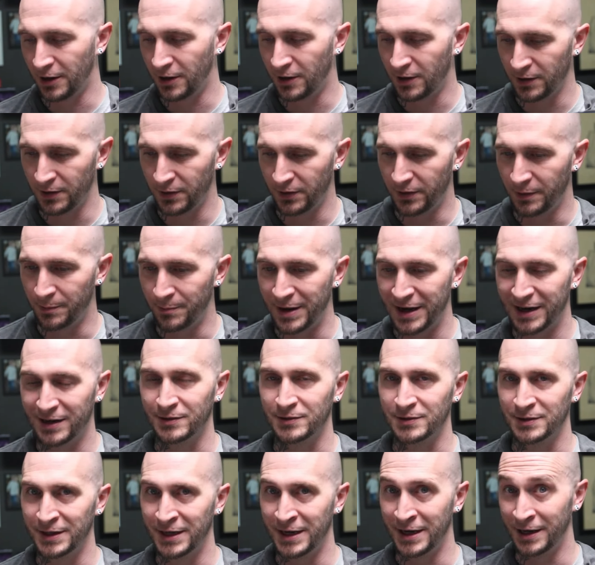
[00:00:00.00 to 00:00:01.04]
on the
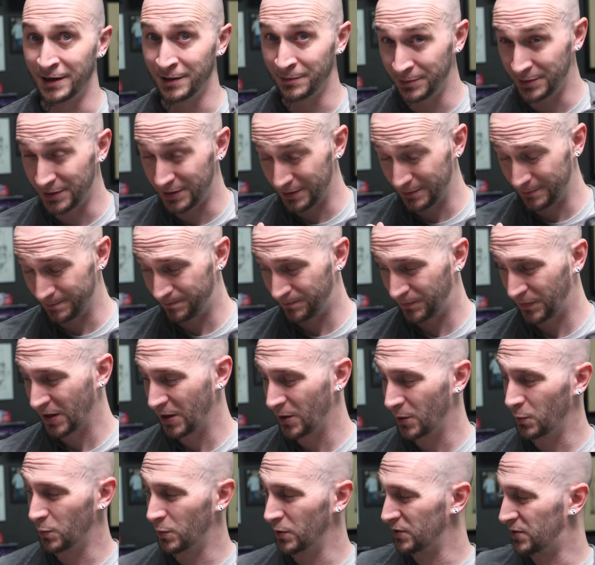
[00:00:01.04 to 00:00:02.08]
metal nibs
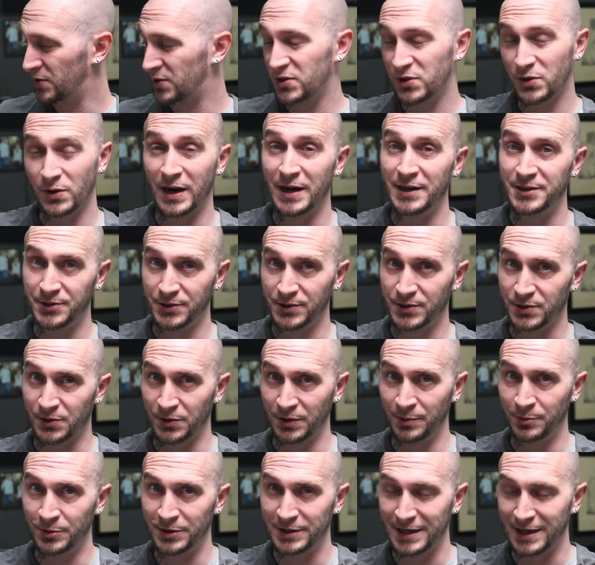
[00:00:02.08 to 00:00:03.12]
will scratch your
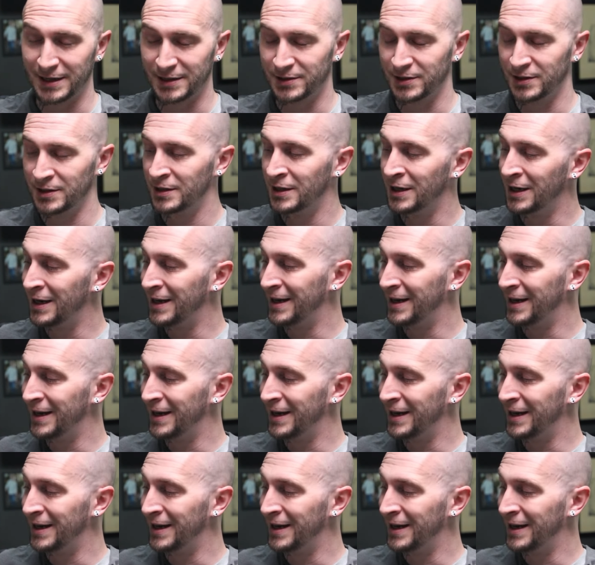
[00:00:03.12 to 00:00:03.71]
screen protector